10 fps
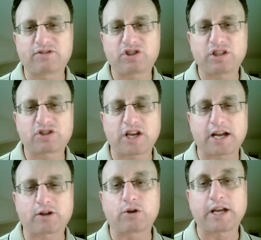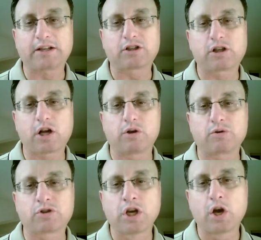Cishek, who can
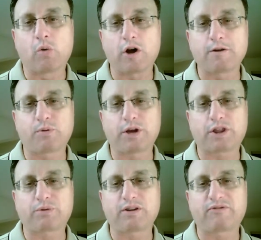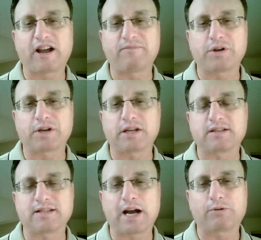close, $1.35 million.
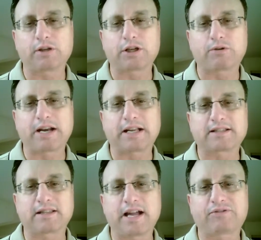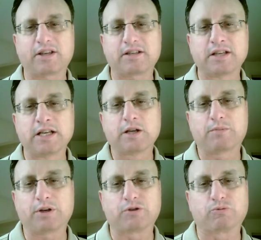He's not really great against lefties,
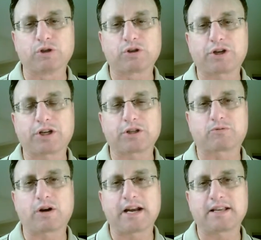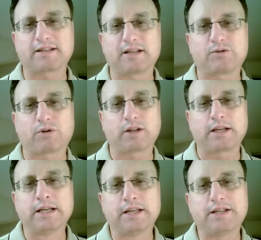but he's real good against righties, and he's
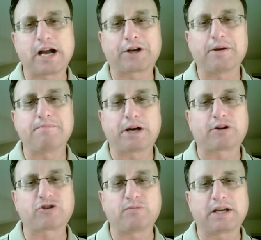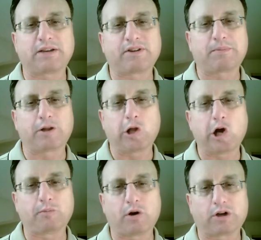really not going to embarrass you by giving up a
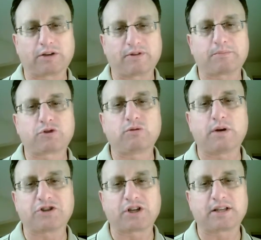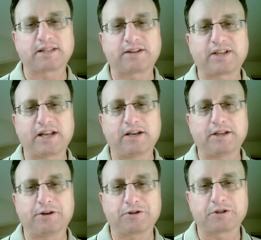long ball or giving up too much against left-handed
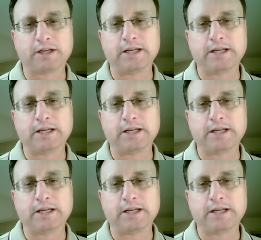hitters.